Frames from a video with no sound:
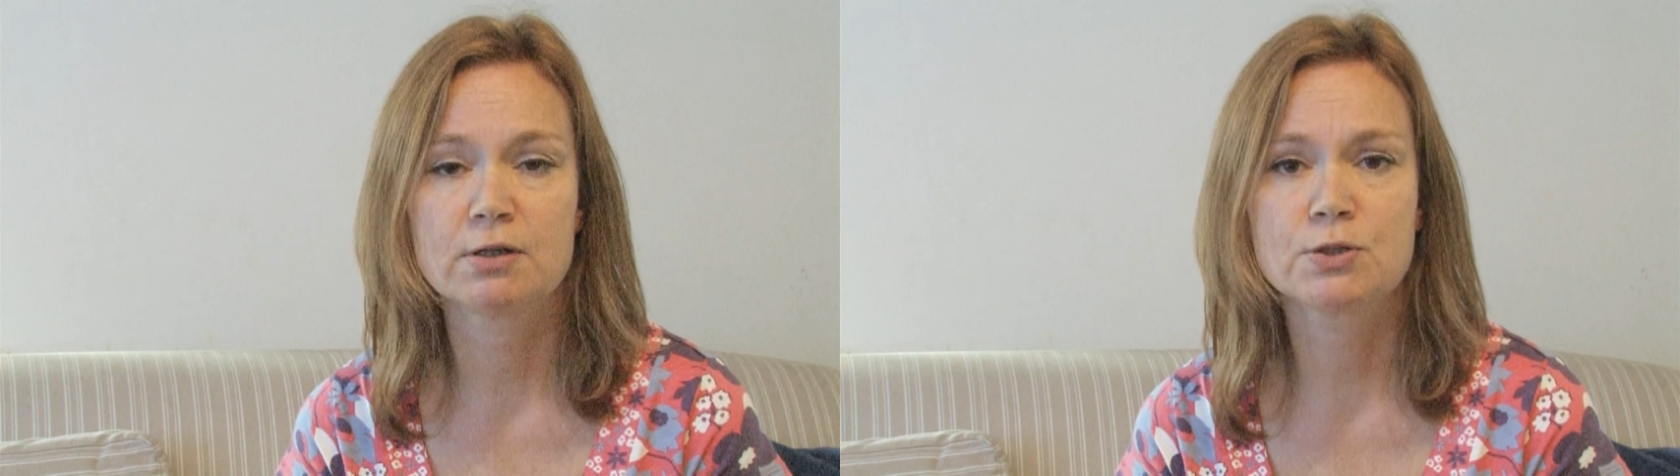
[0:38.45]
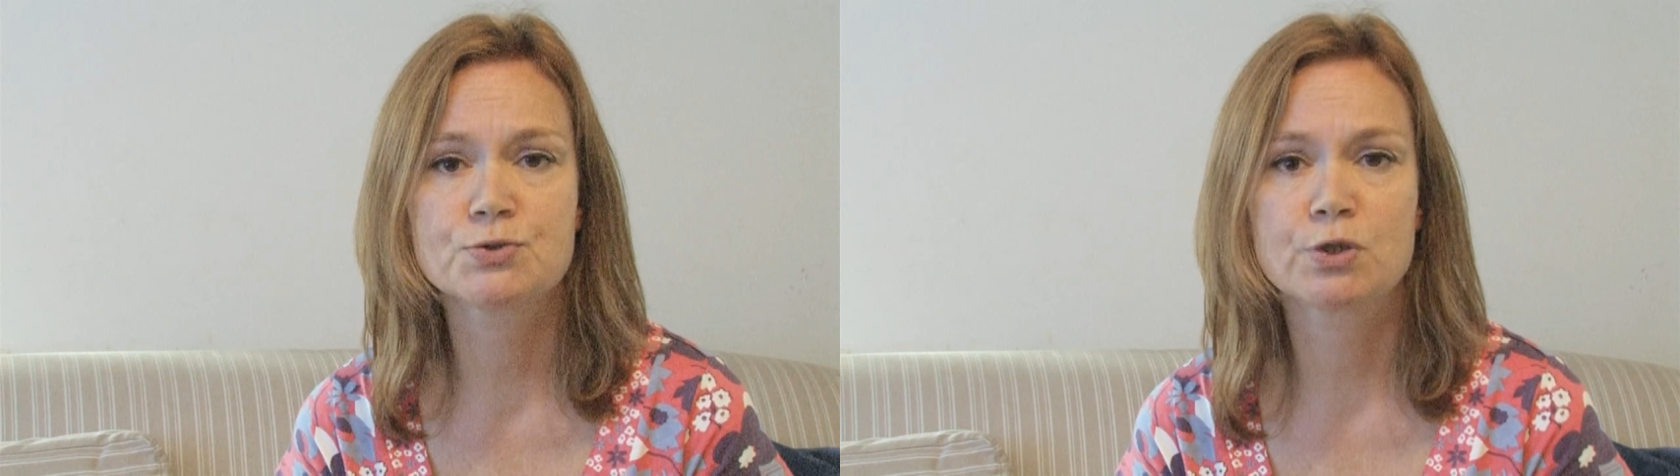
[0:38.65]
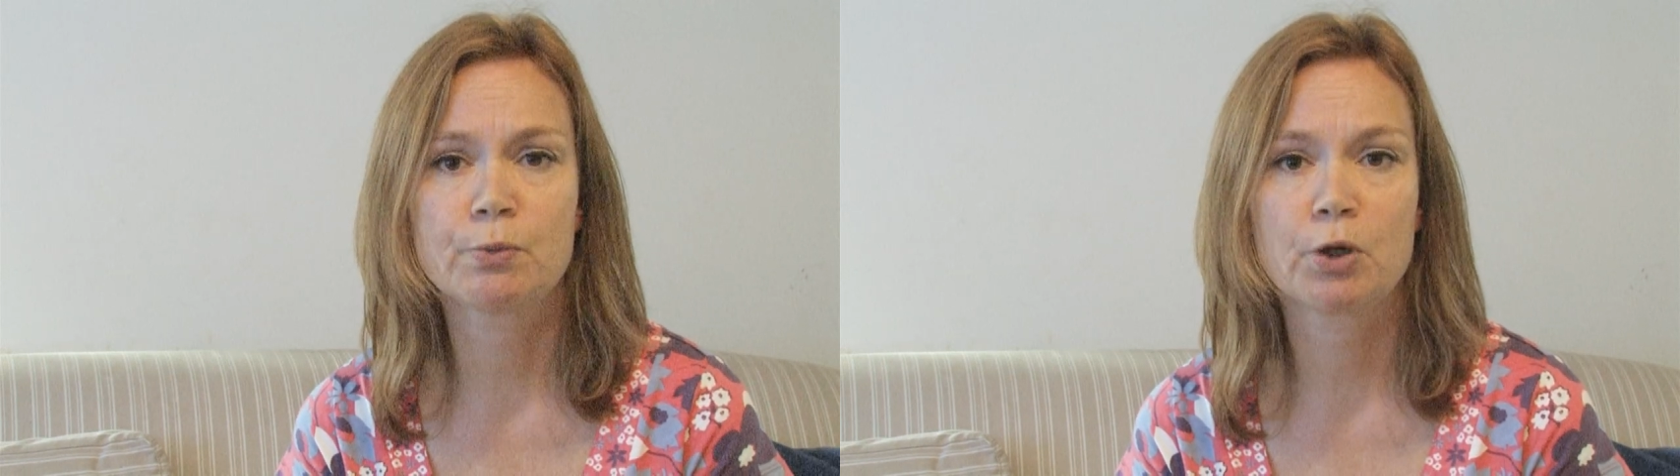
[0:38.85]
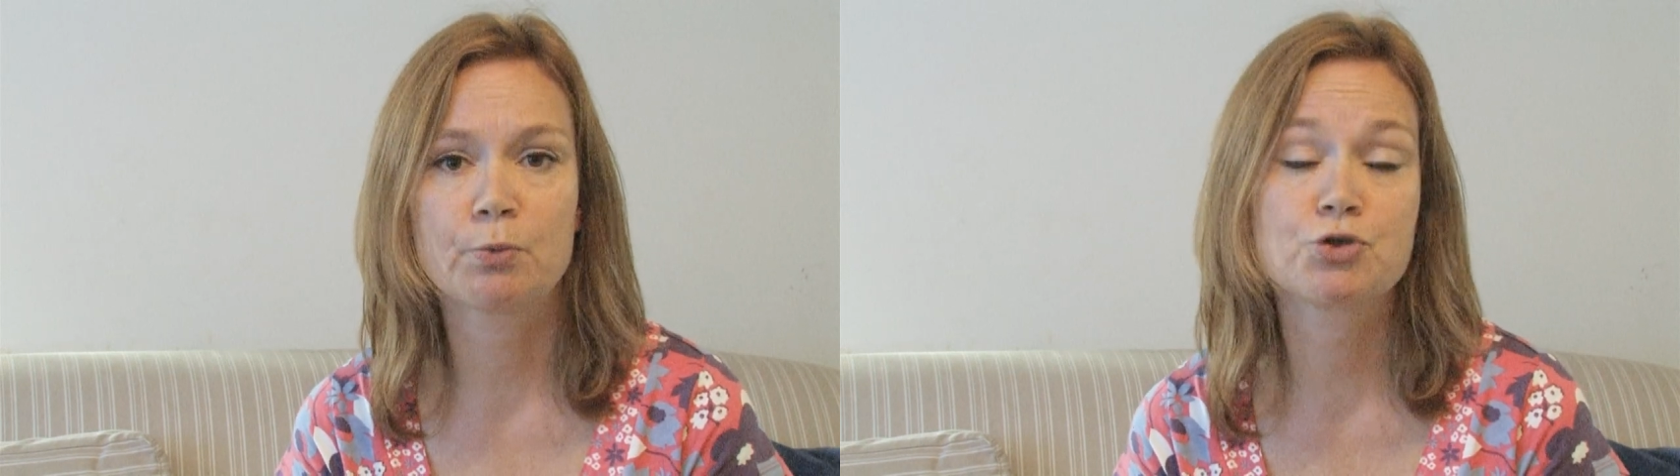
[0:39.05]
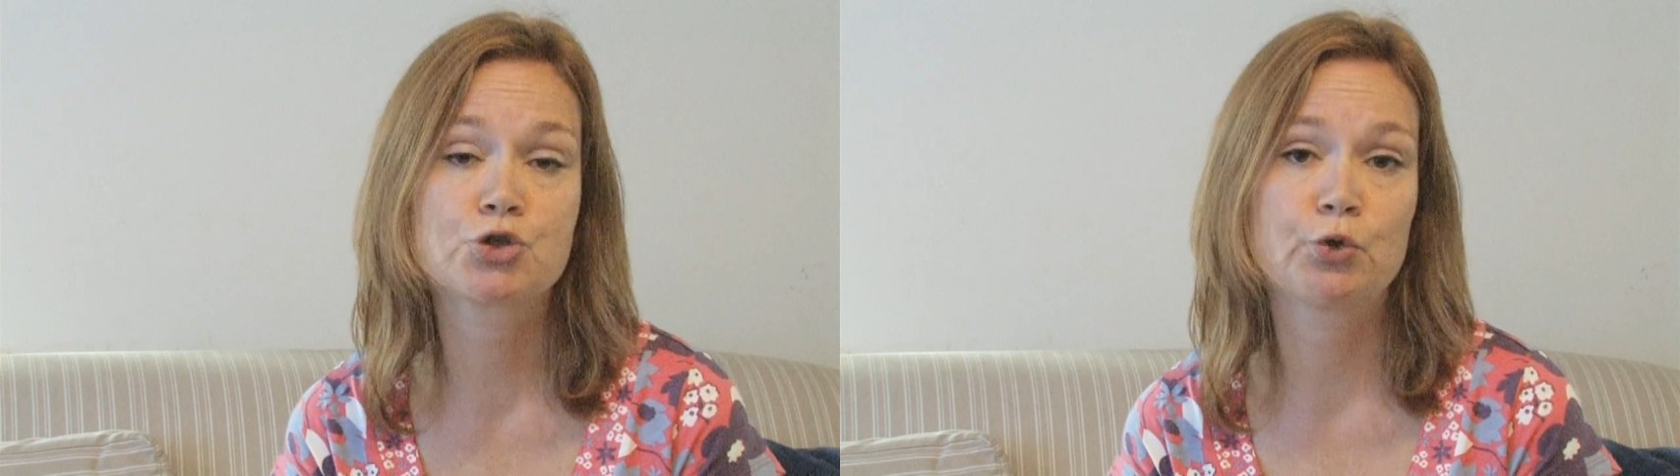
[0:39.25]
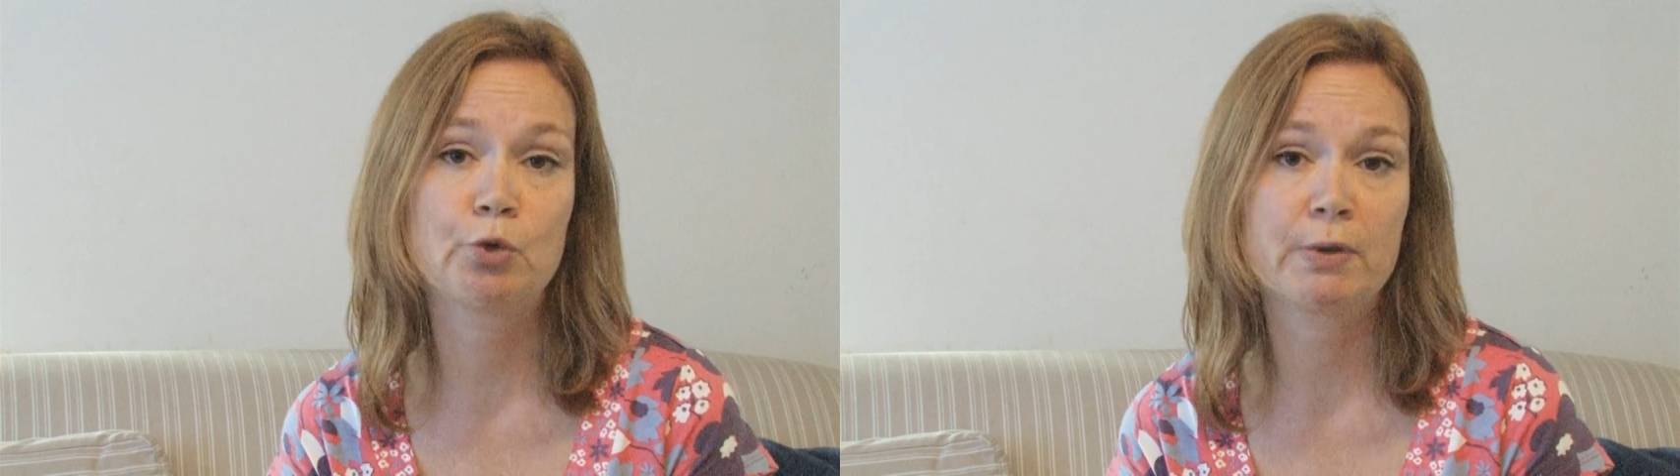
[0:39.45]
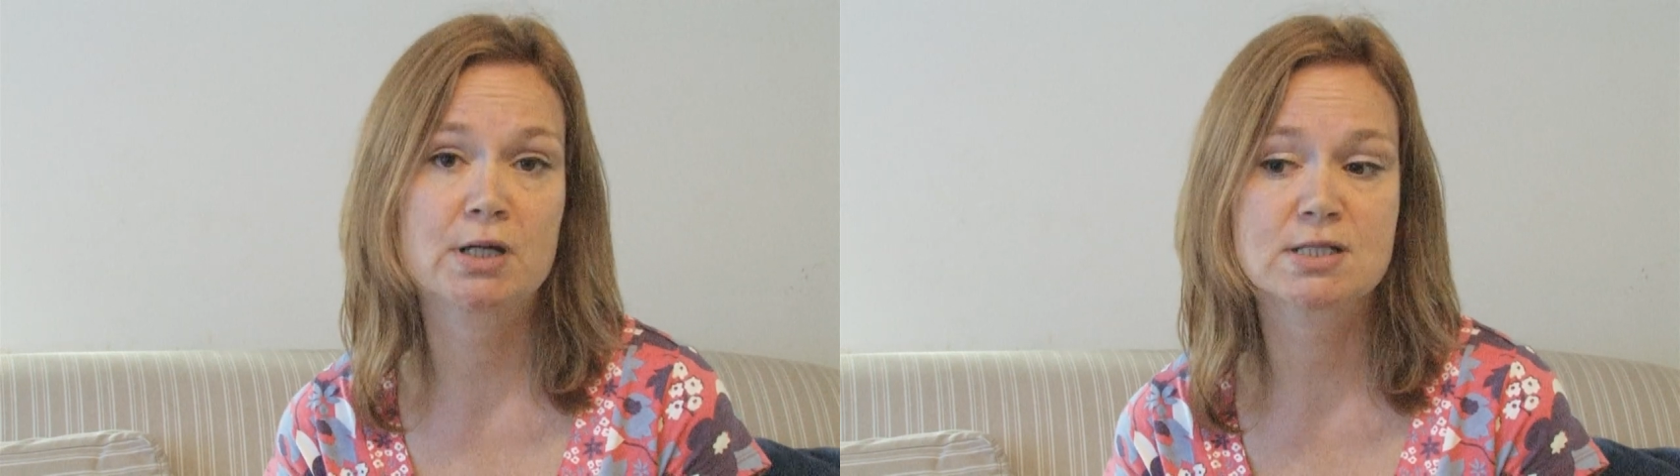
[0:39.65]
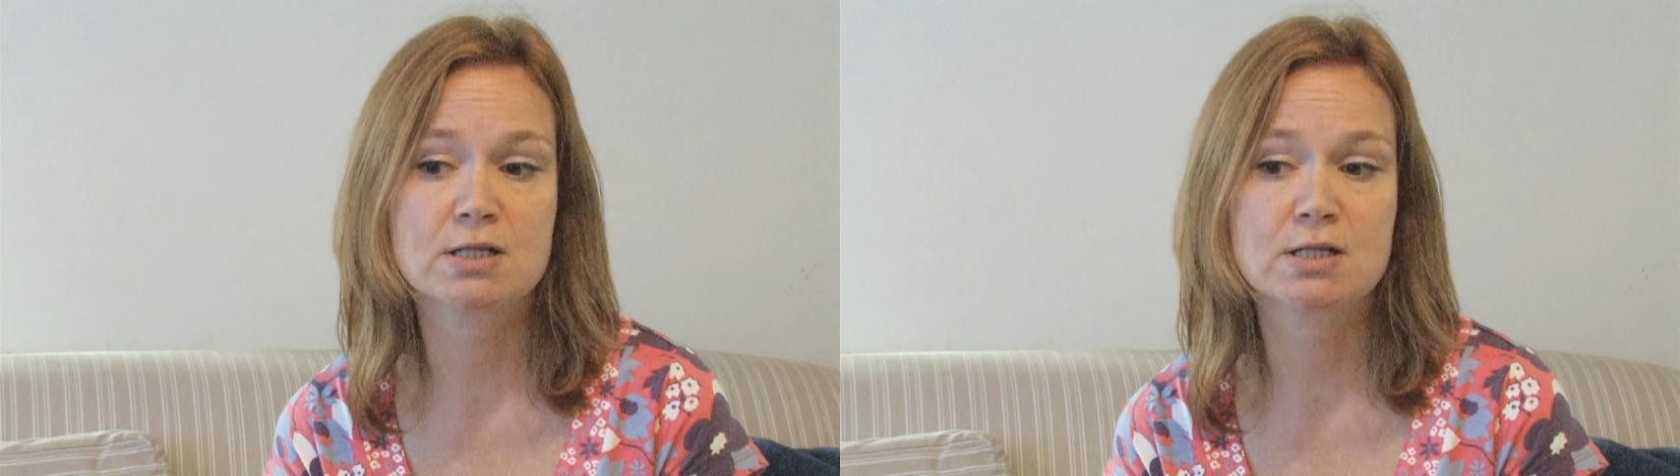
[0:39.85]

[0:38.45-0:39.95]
And I also work with trauma.